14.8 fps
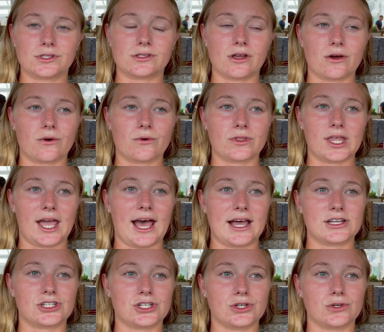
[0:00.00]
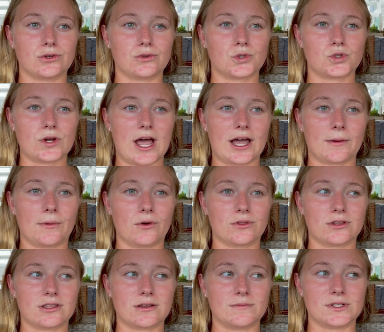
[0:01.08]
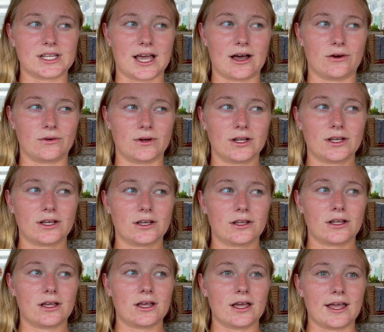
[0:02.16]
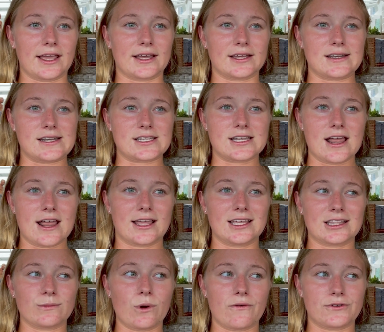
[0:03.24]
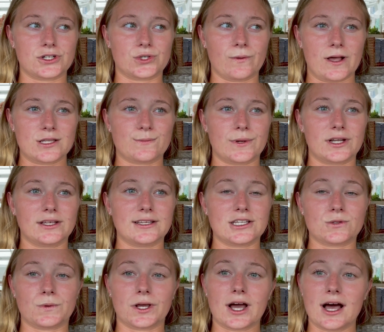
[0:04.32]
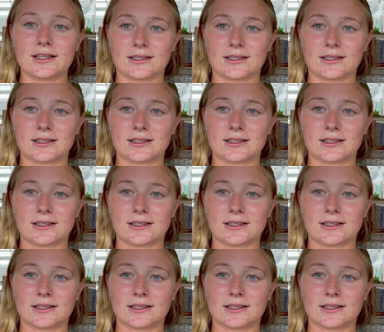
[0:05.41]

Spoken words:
So they had to track both of them down and get them over to us, but at least we got